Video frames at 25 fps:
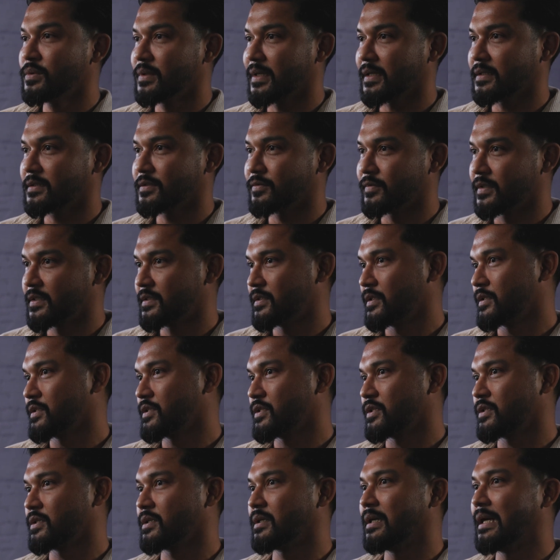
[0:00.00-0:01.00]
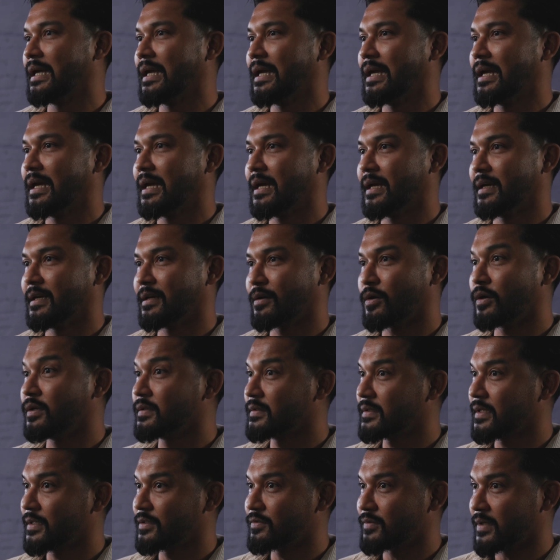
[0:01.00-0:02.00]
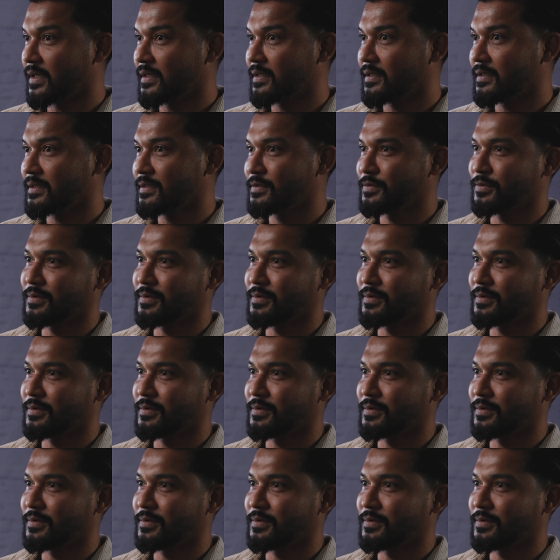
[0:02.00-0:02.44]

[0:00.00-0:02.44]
UX researcher, and a content writer.